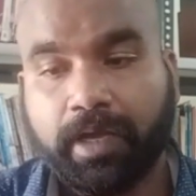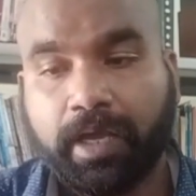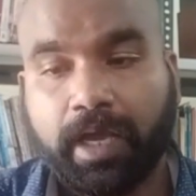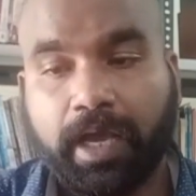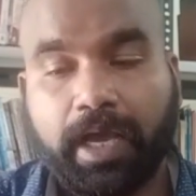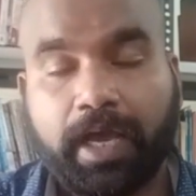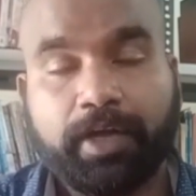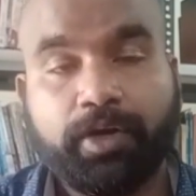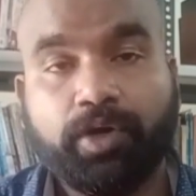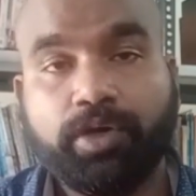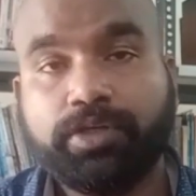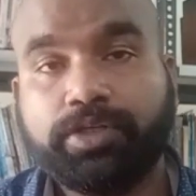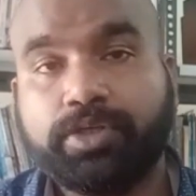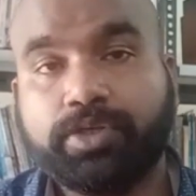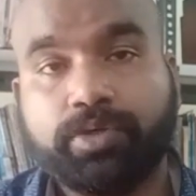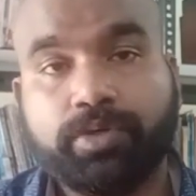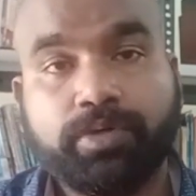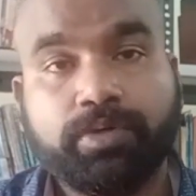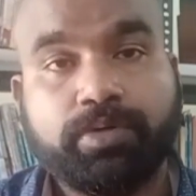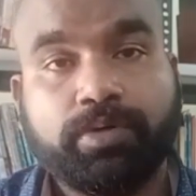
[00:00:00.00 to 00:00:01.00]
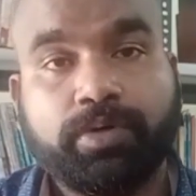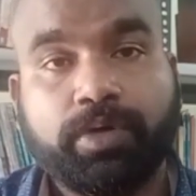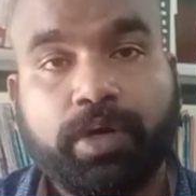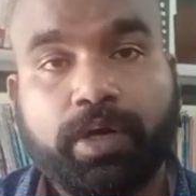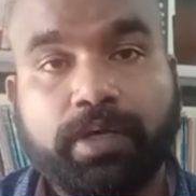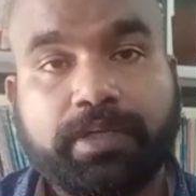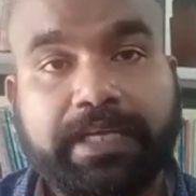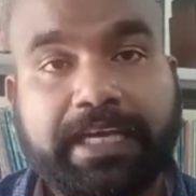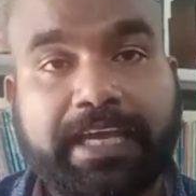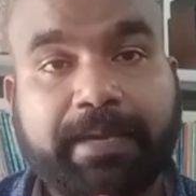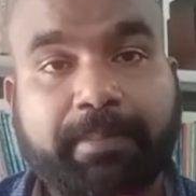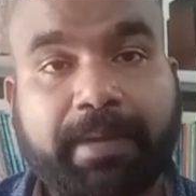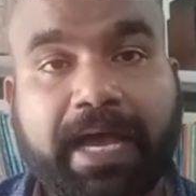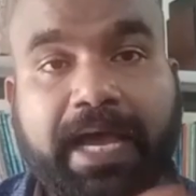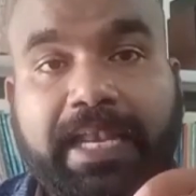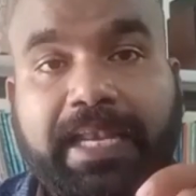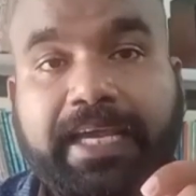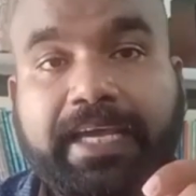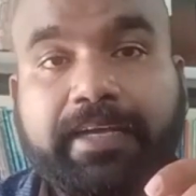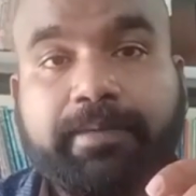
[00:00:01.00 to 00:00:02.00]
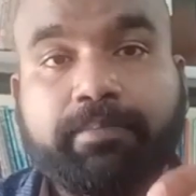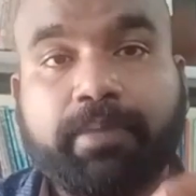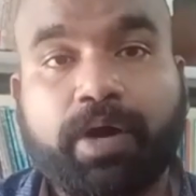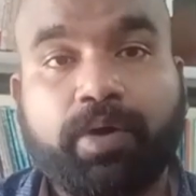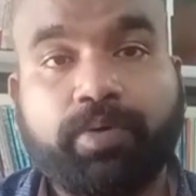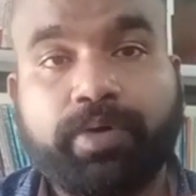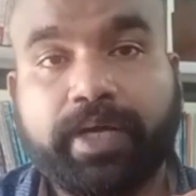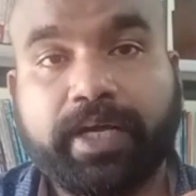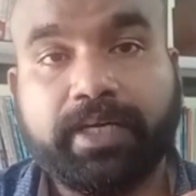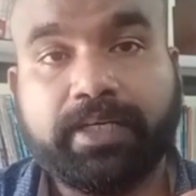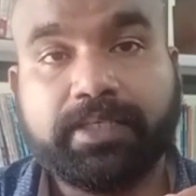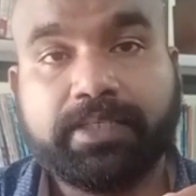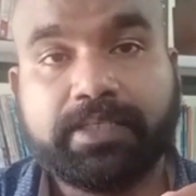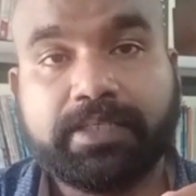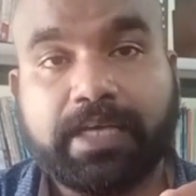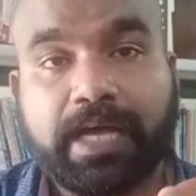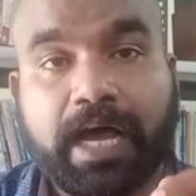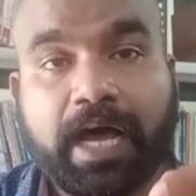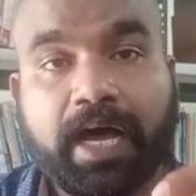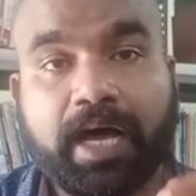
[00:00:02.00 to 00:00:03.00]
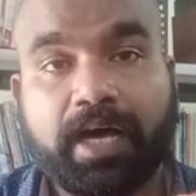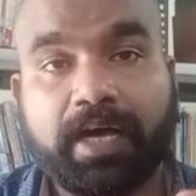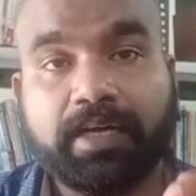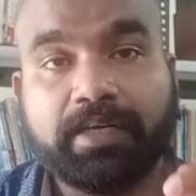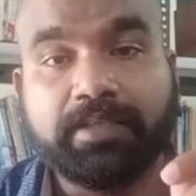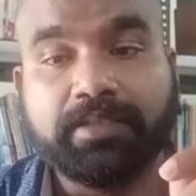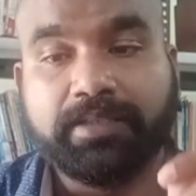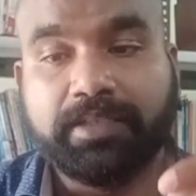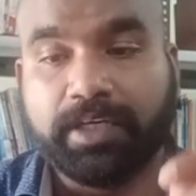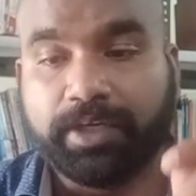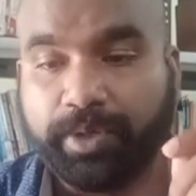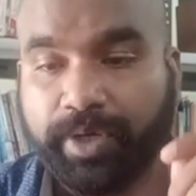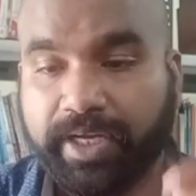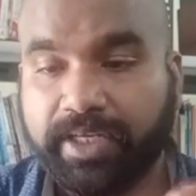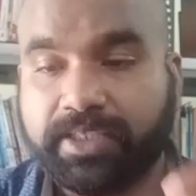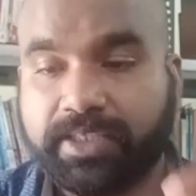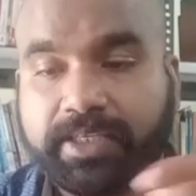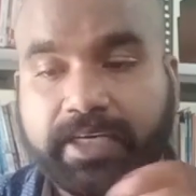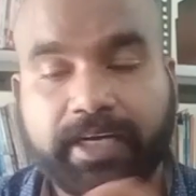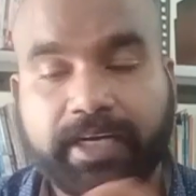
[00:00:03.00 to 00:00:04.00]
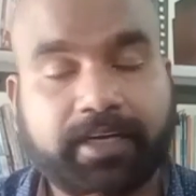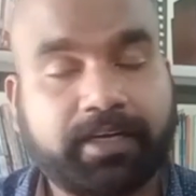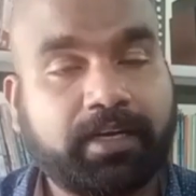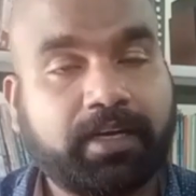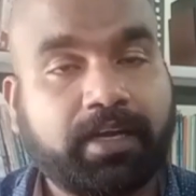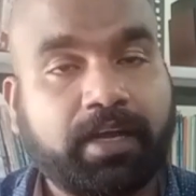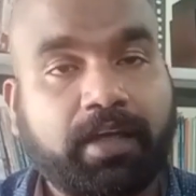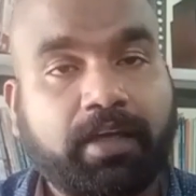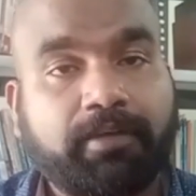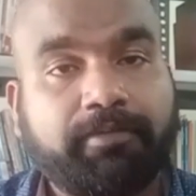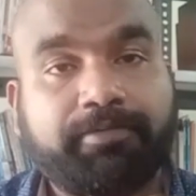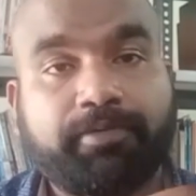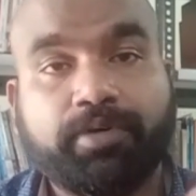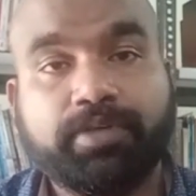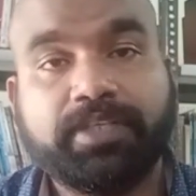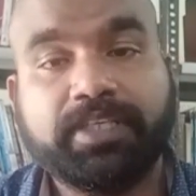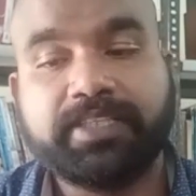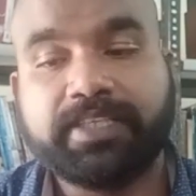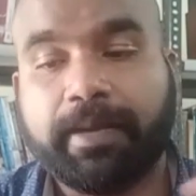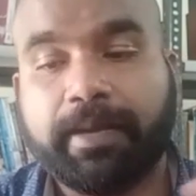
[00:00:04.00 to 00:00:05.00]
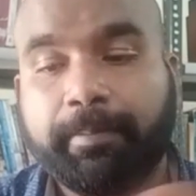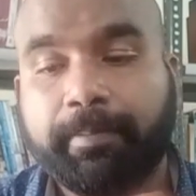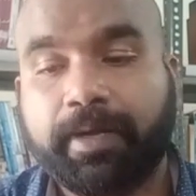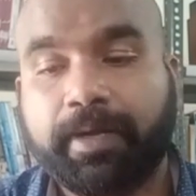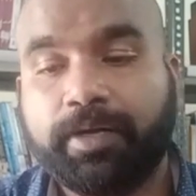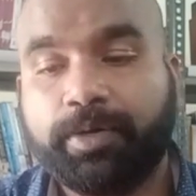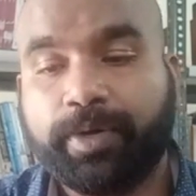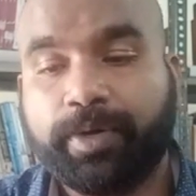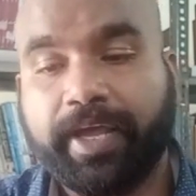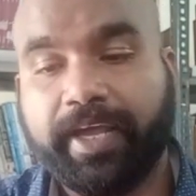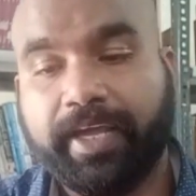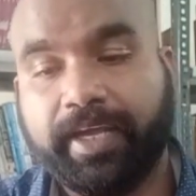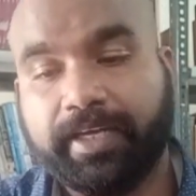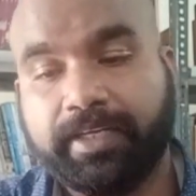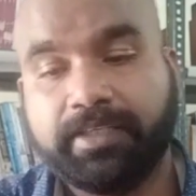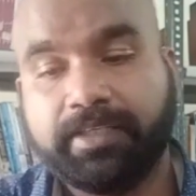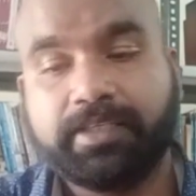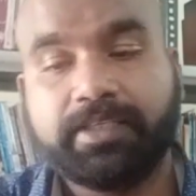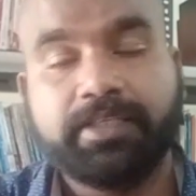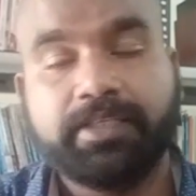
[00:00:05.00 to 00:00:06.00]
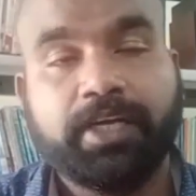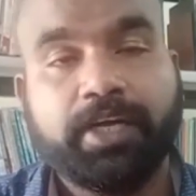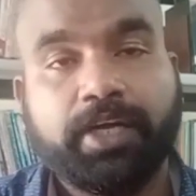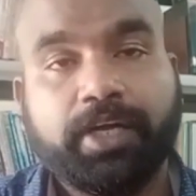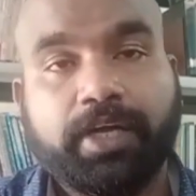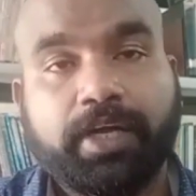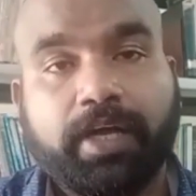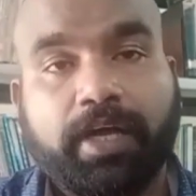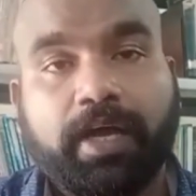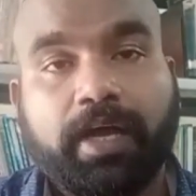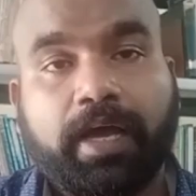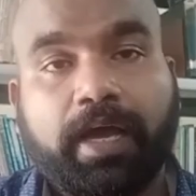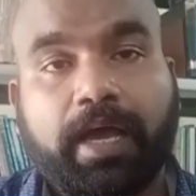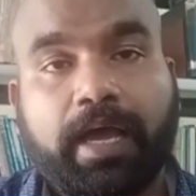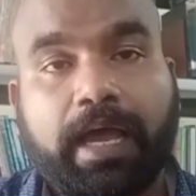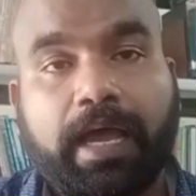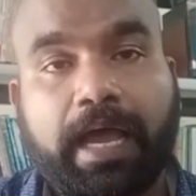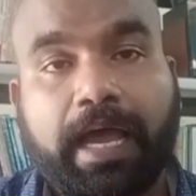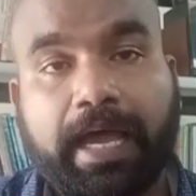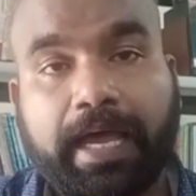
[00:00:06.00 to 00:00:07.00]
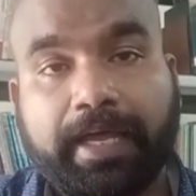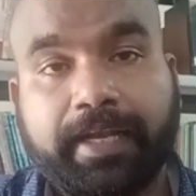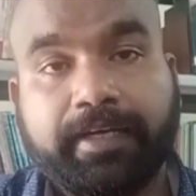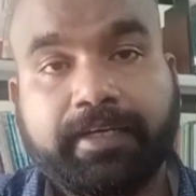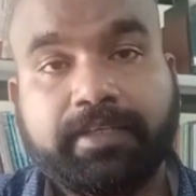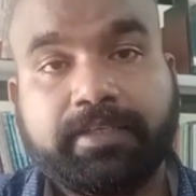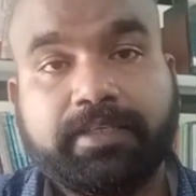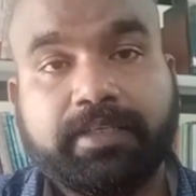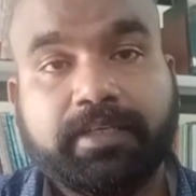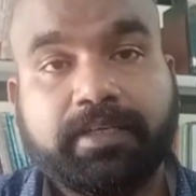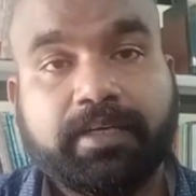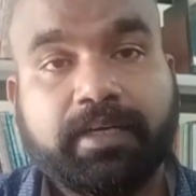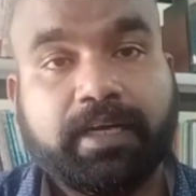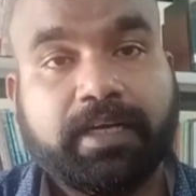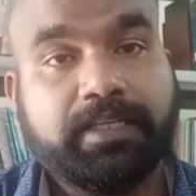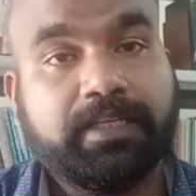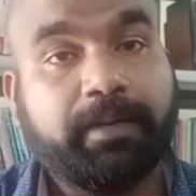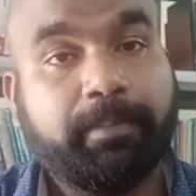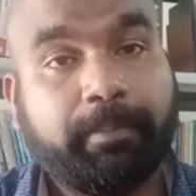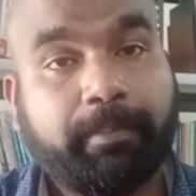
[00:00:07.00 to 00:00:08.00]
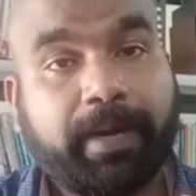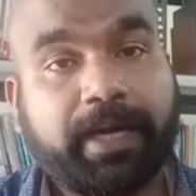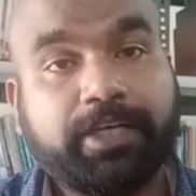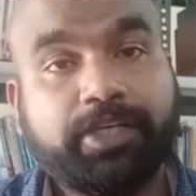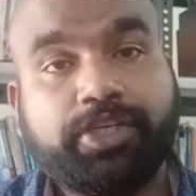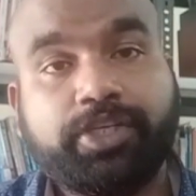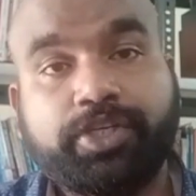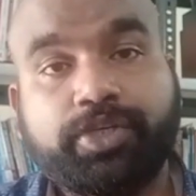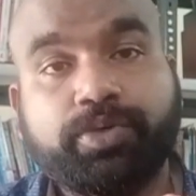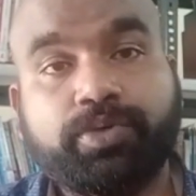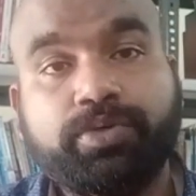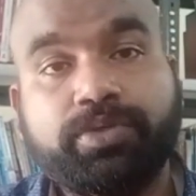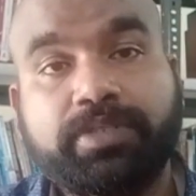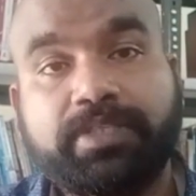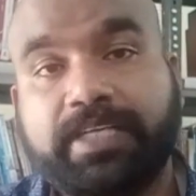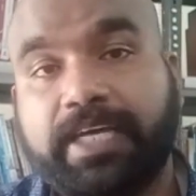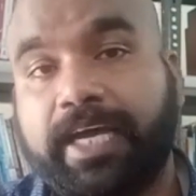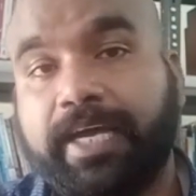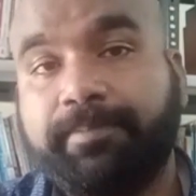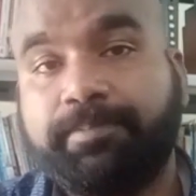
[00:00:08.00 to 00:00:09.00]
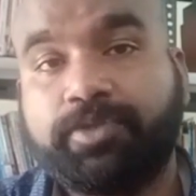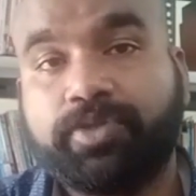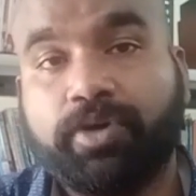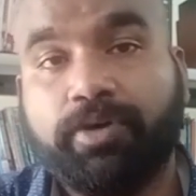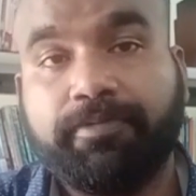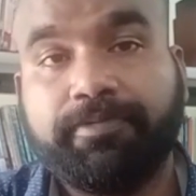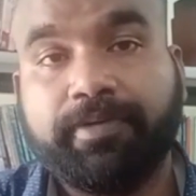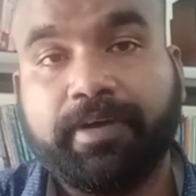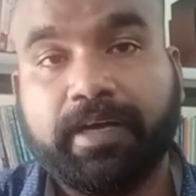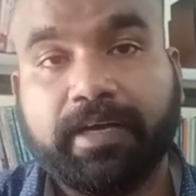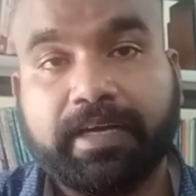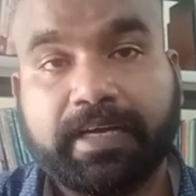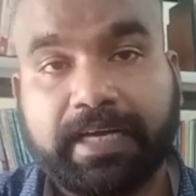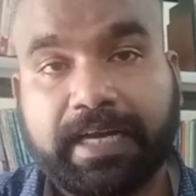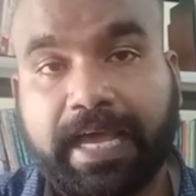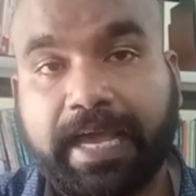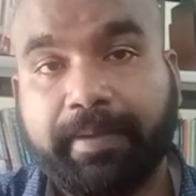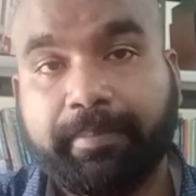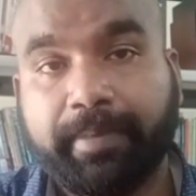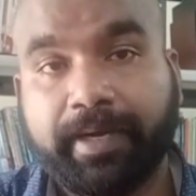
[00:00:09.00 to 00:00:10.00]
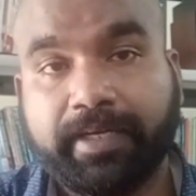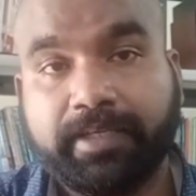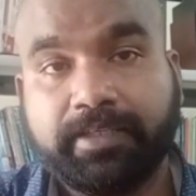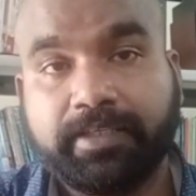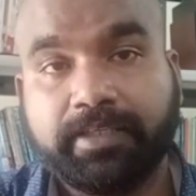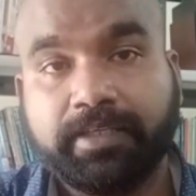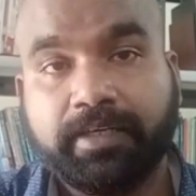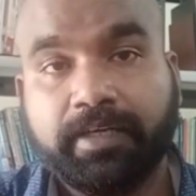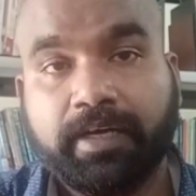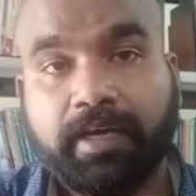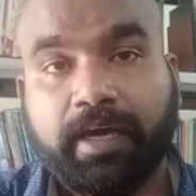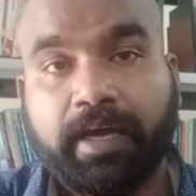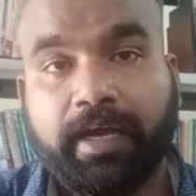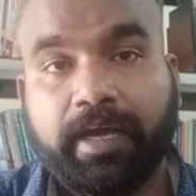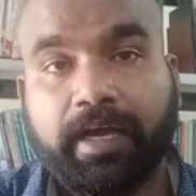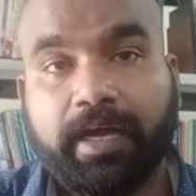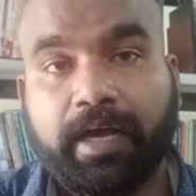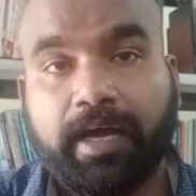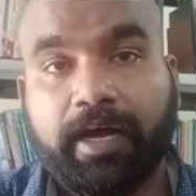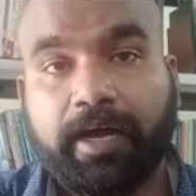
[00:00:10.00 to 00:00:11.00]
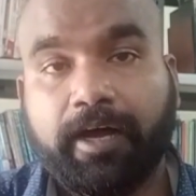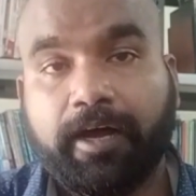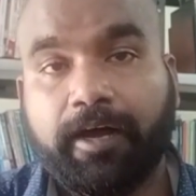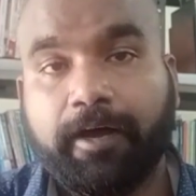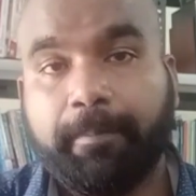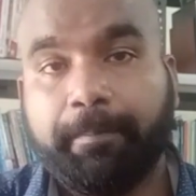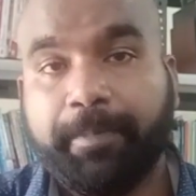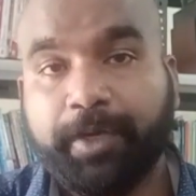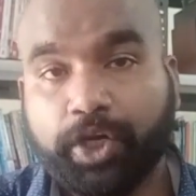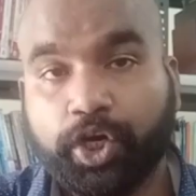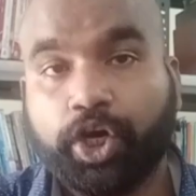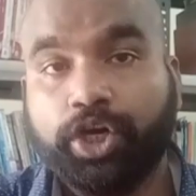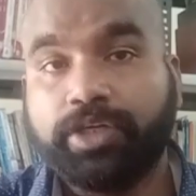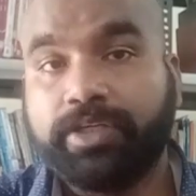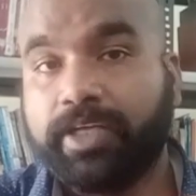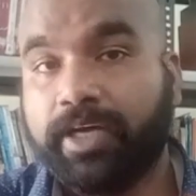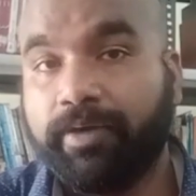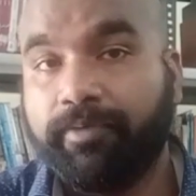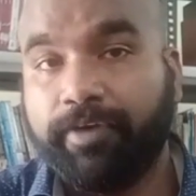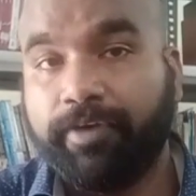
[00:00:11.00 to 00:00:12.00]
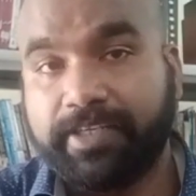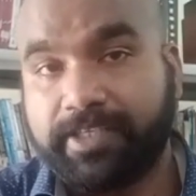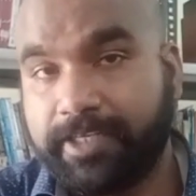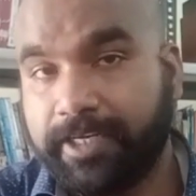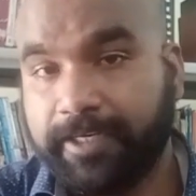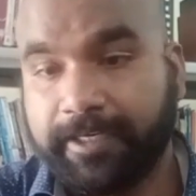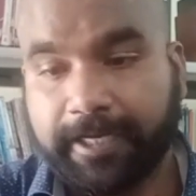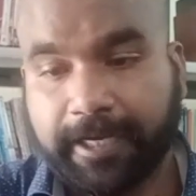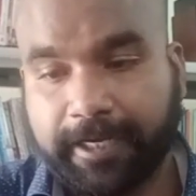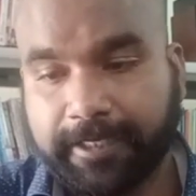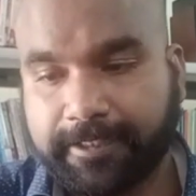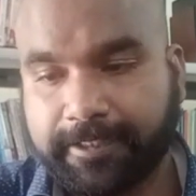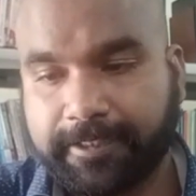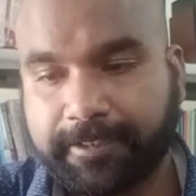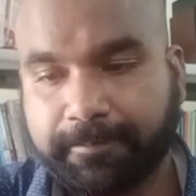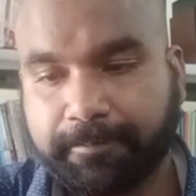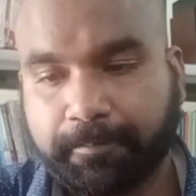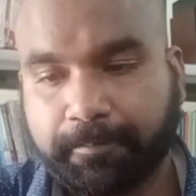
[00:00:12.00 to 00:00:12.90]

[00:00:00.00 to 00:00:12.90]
And also, the Himalayan mountains are the reason for the summer rains and the monsoon types of climate beyond the Western Ghats.